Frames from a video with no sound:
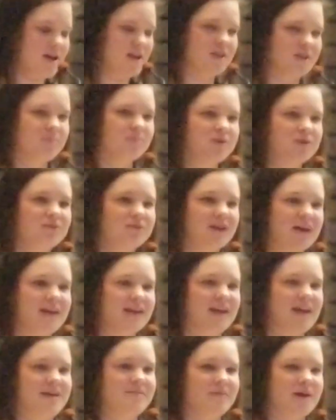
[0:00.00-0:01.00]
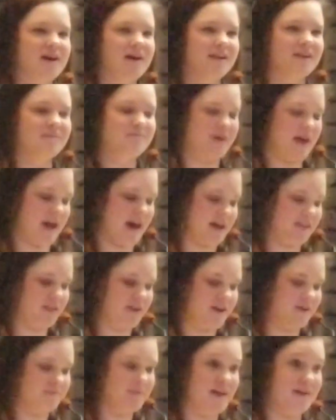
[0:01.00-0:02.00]
The blue light came on, and Pat
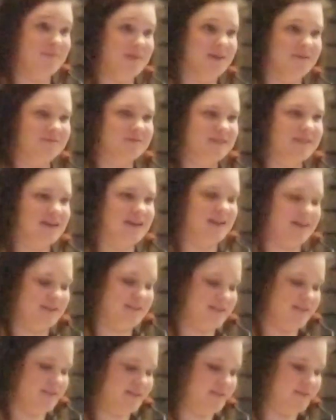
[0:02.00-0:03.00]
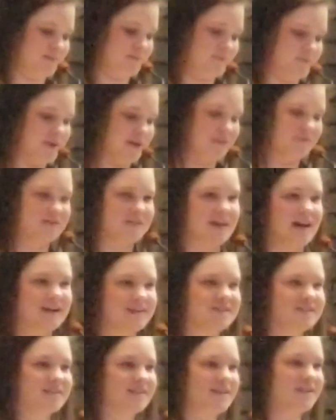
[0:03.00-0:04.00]
thought maybe it was his, but it was
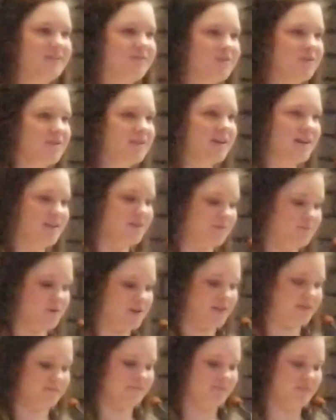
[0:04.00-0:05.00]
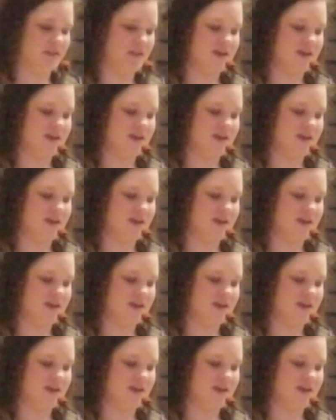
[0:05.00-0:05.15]
actually for the other one.